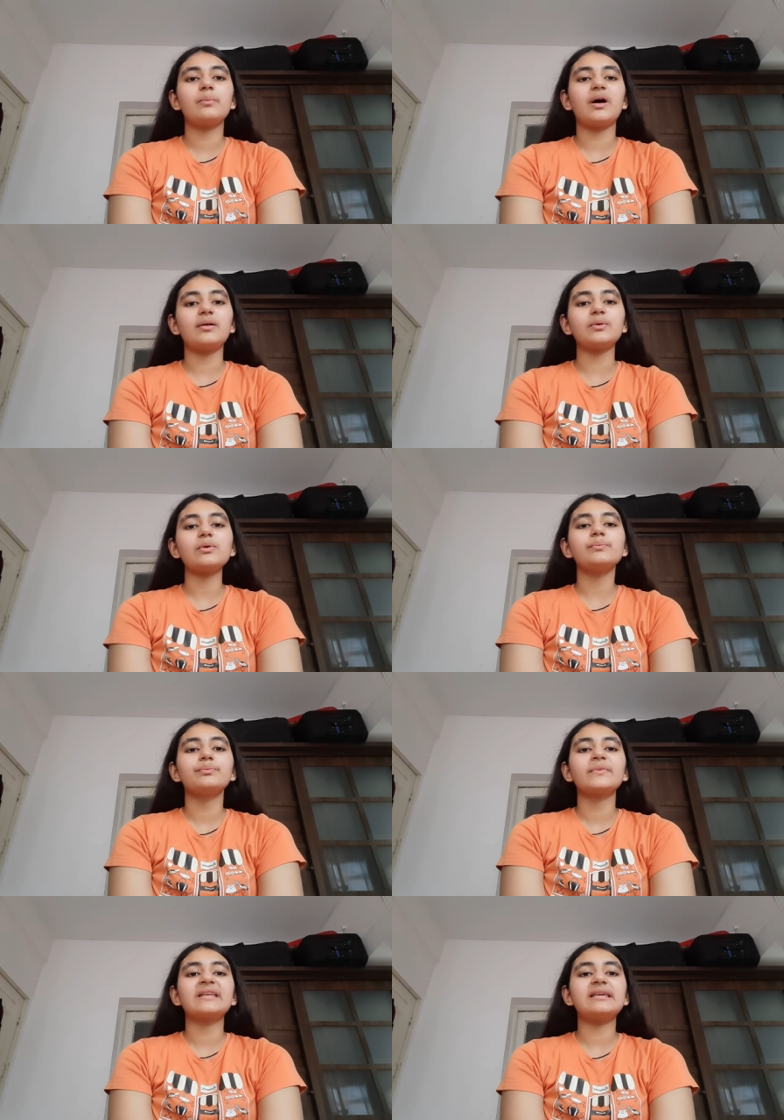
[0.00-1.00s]
bardo
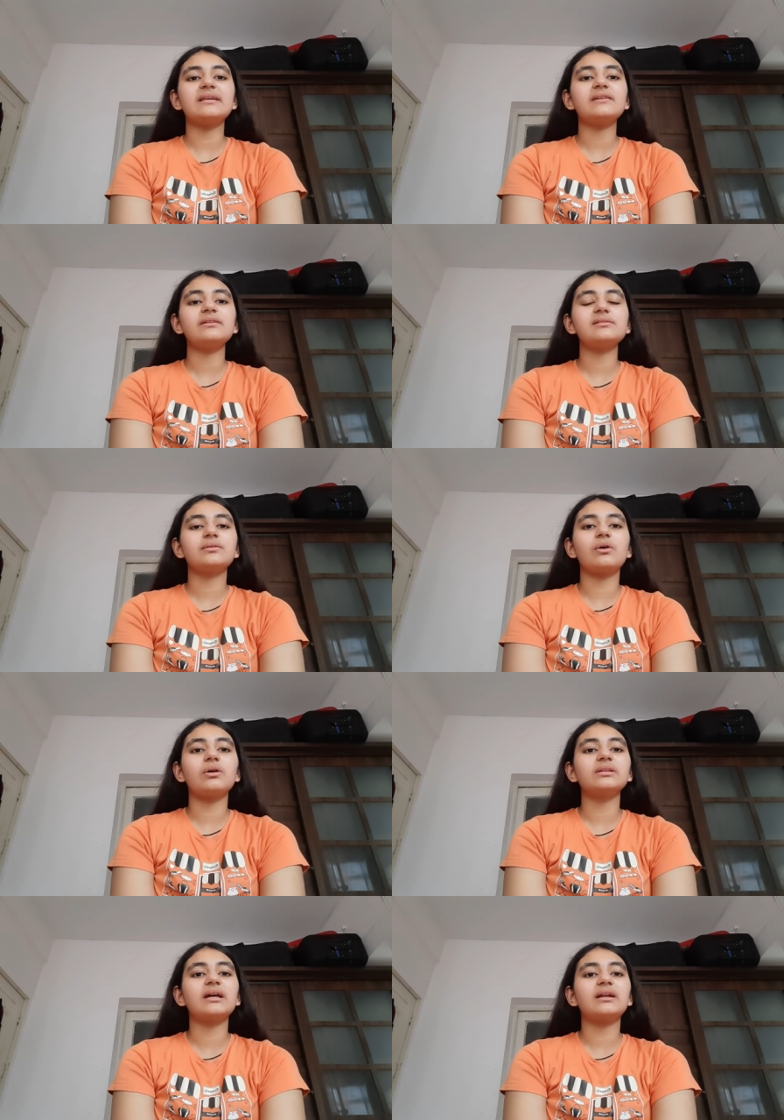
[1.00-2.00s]
he
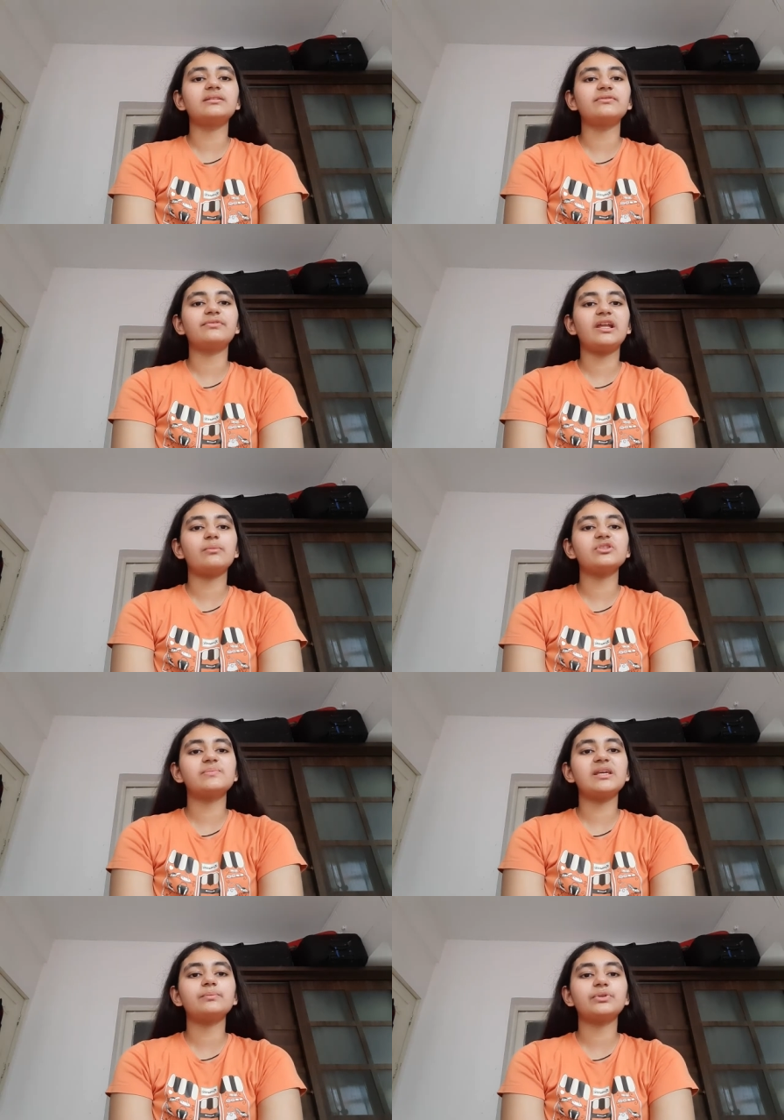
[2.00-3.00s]
saw that the flame
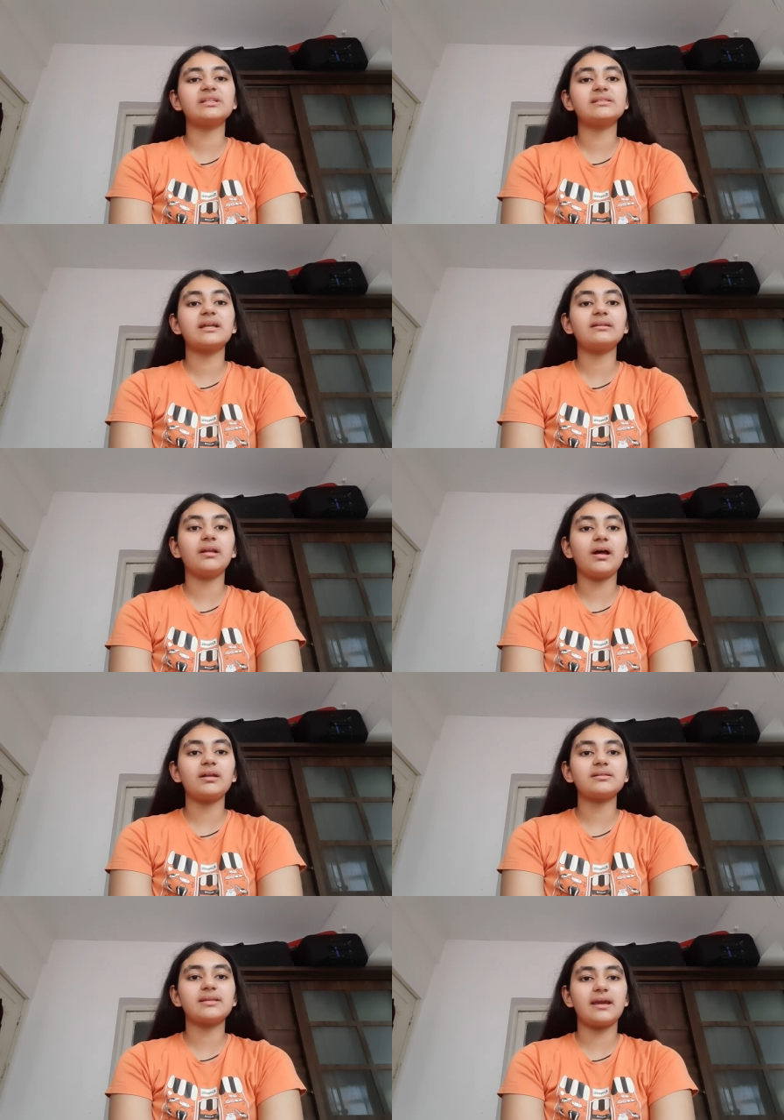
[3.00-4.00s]
was being put inside
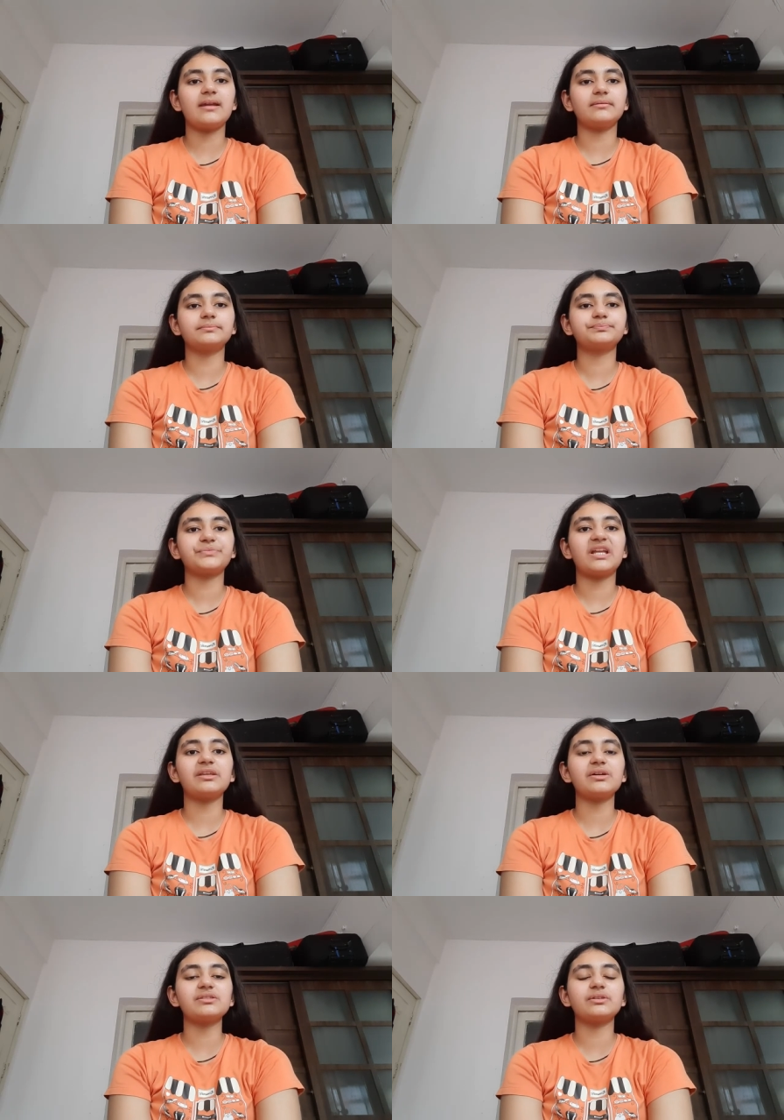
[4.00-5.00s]
clarke's head
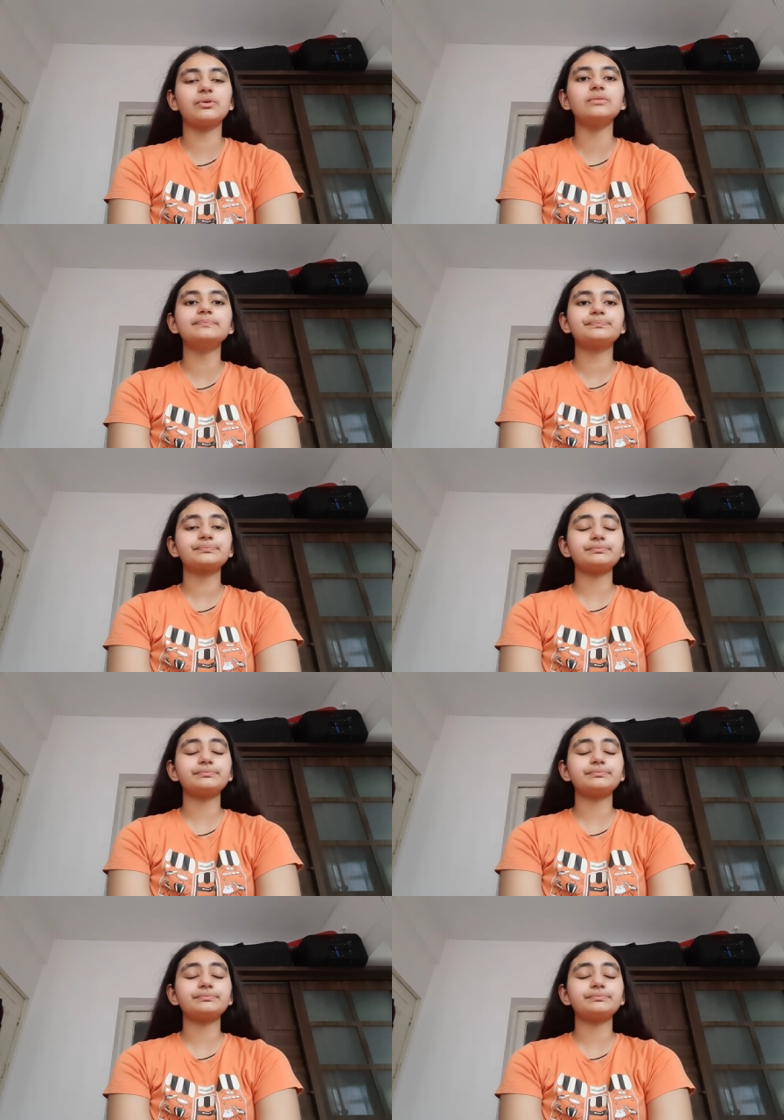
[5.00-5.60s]
and years ago